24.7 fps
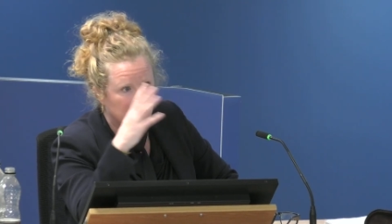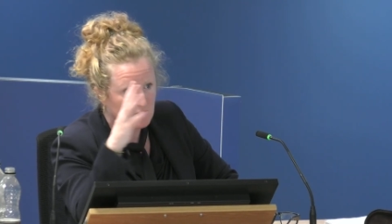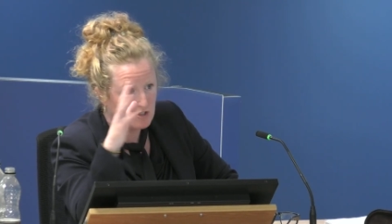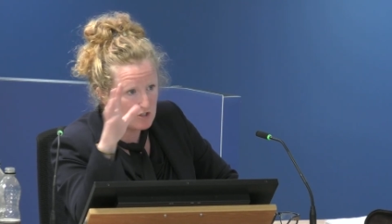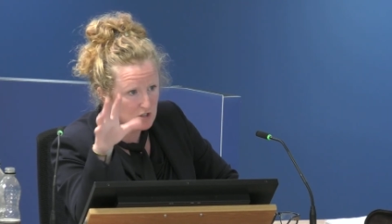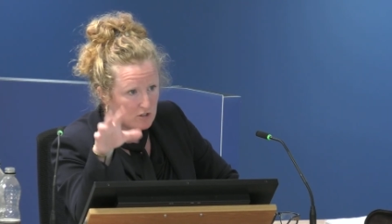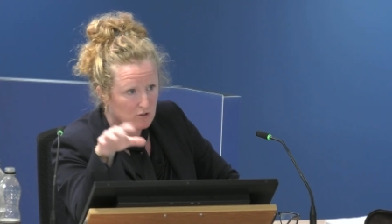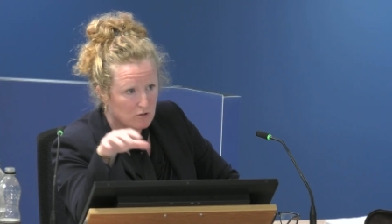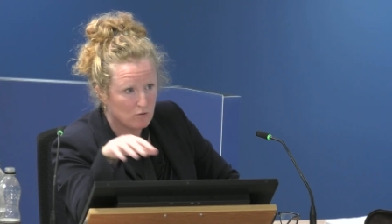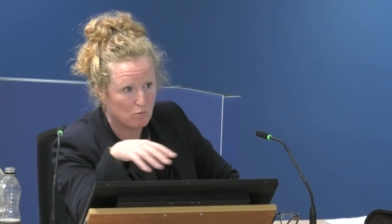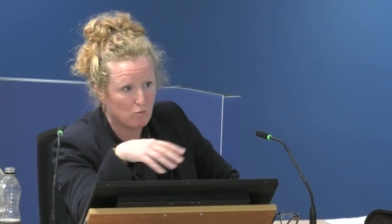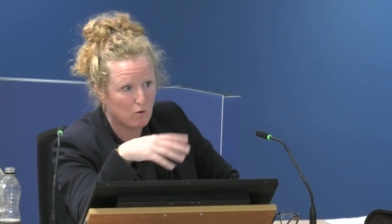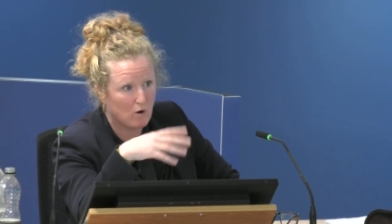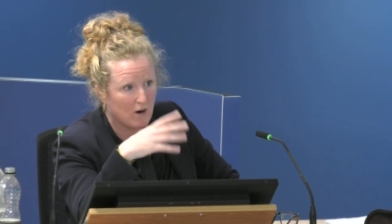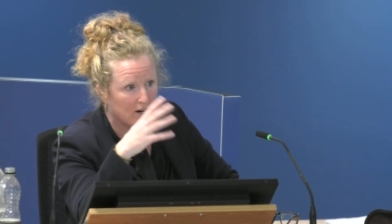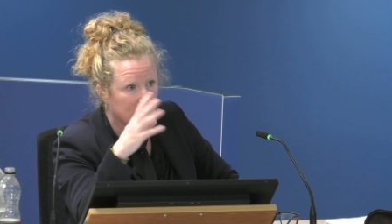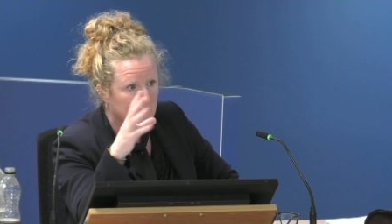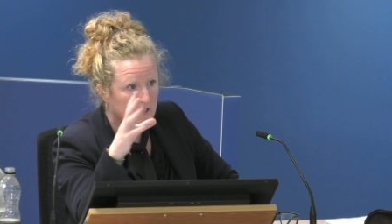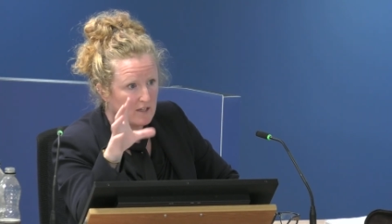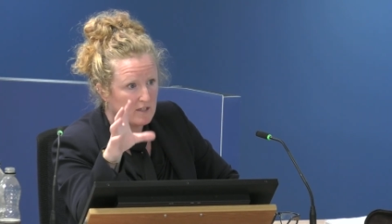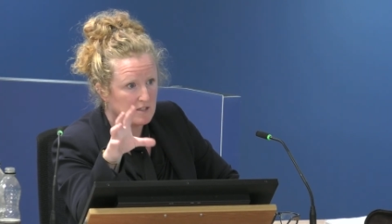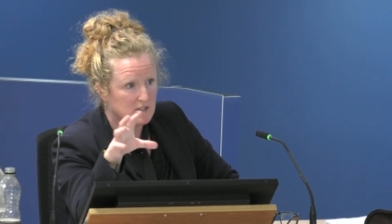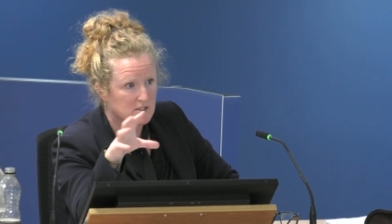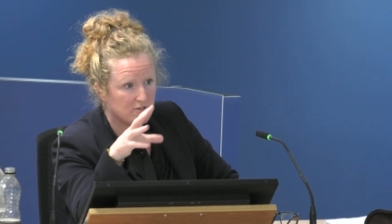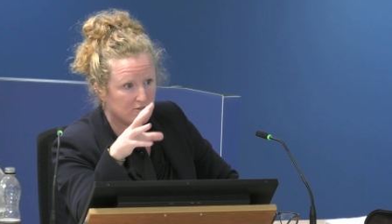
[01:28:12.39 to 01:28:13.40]
to the
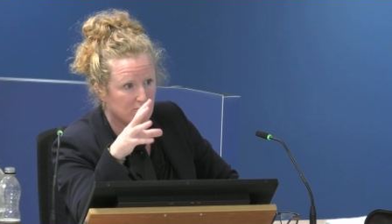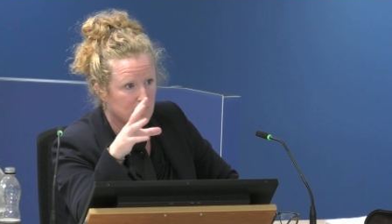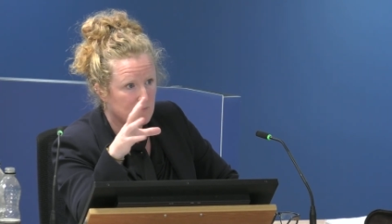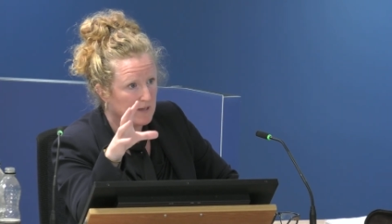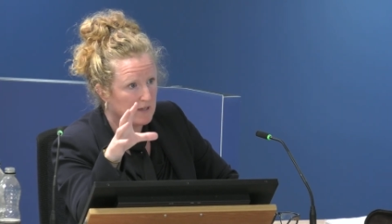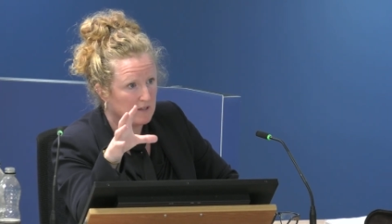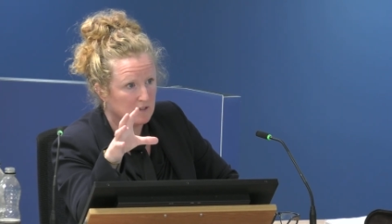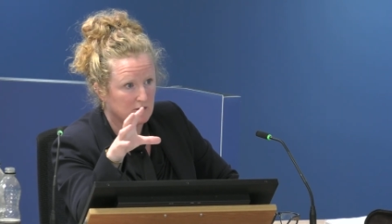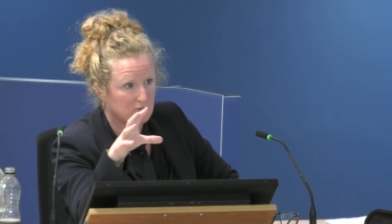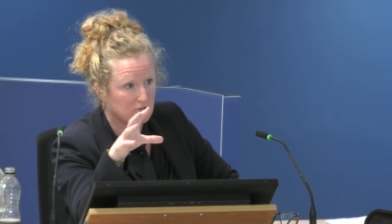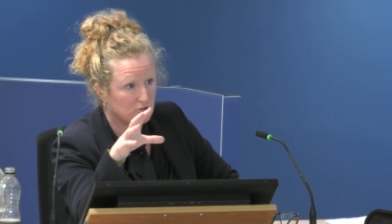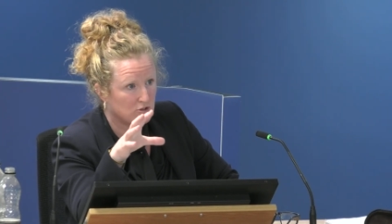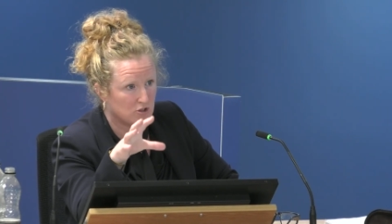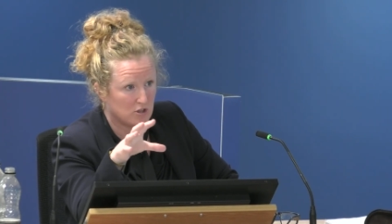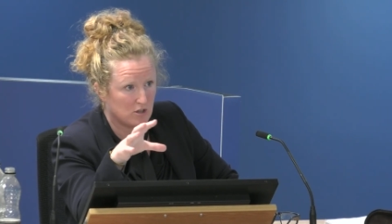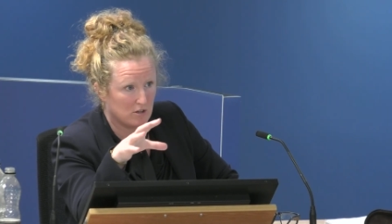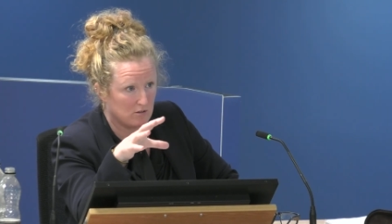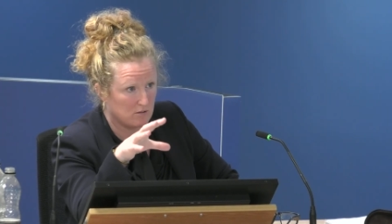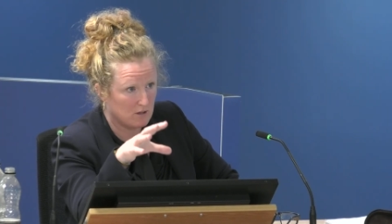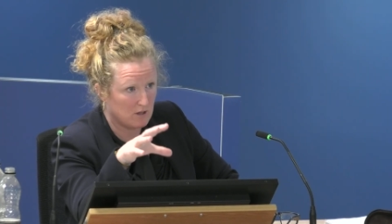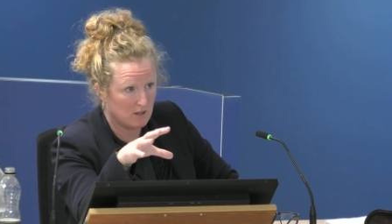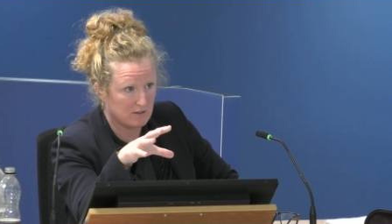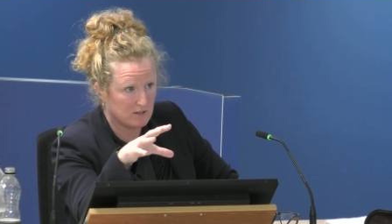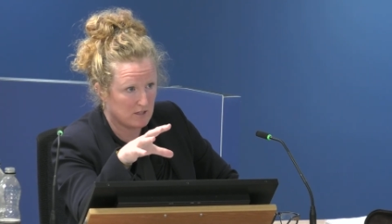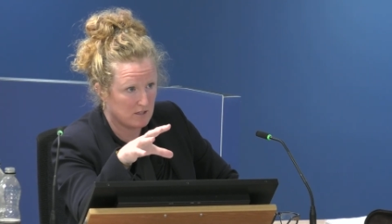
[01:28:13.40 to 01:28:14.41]
workings of building
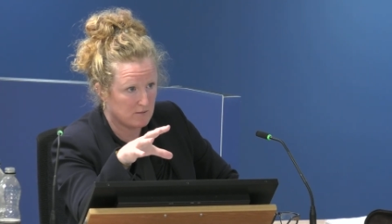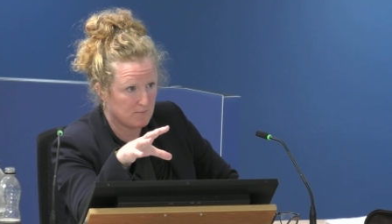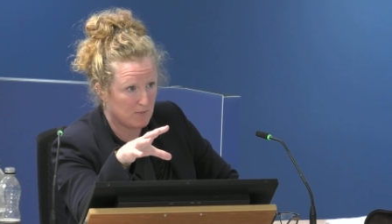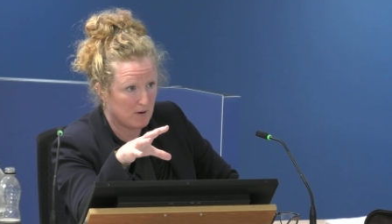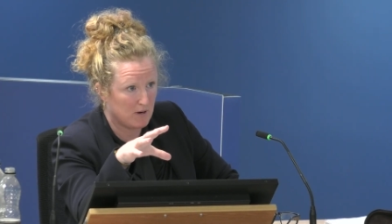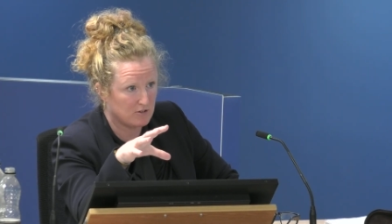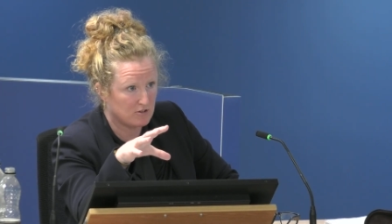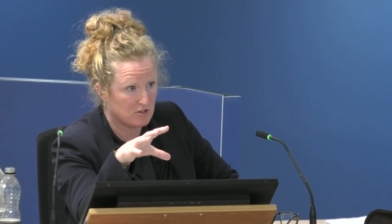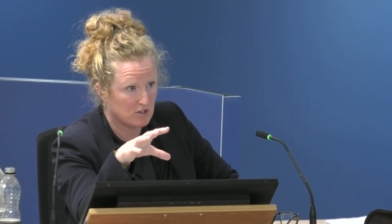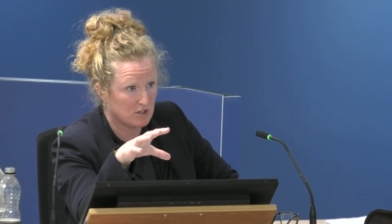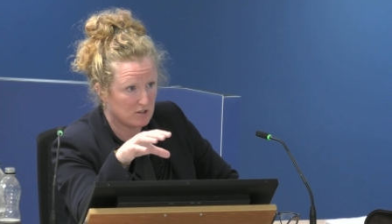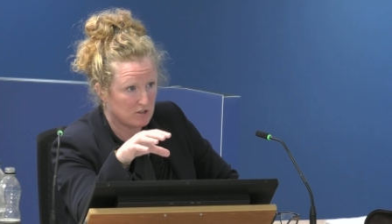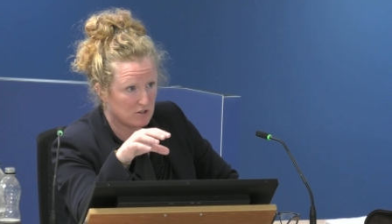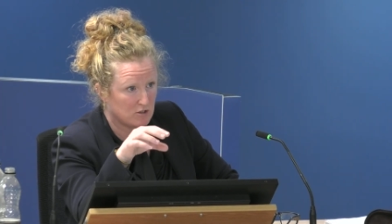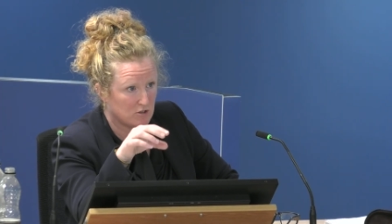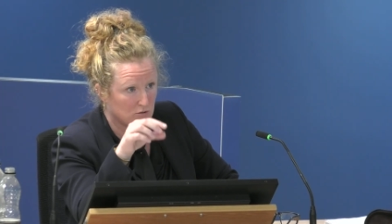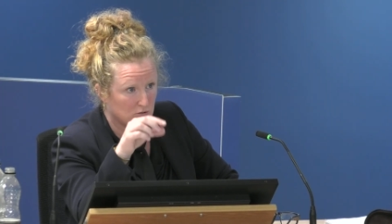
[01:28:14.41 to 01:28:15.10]
control on this project at